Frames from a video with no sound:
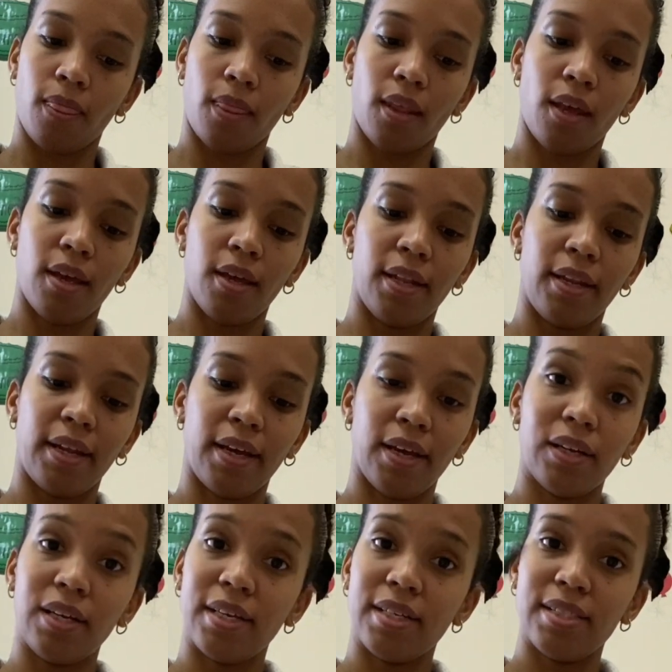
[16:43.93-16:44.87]
And now
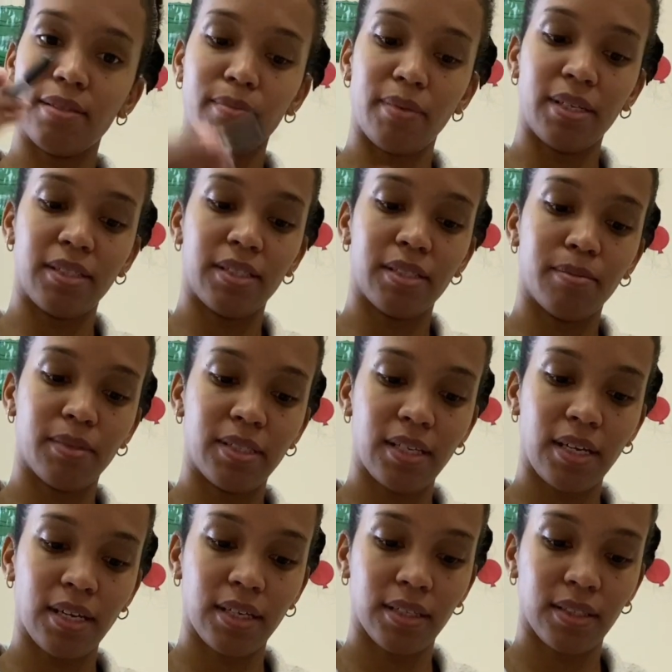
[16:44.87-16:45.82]
let's make some
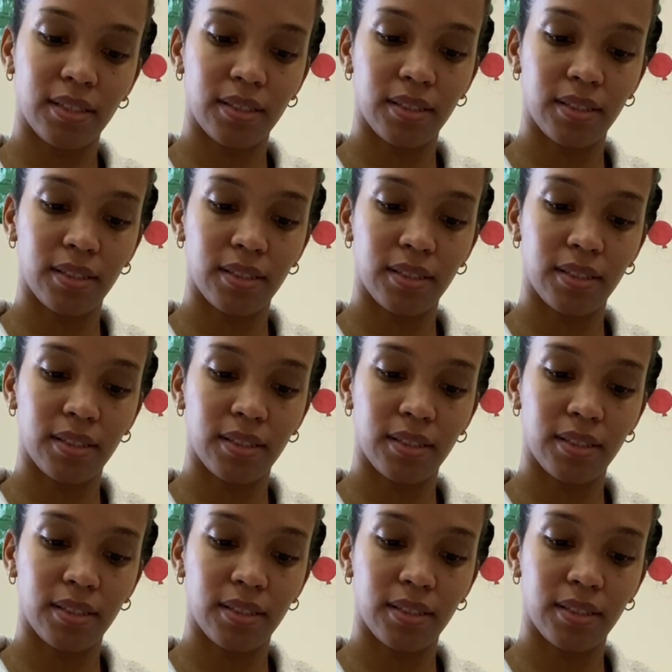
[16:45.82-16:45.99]
dots.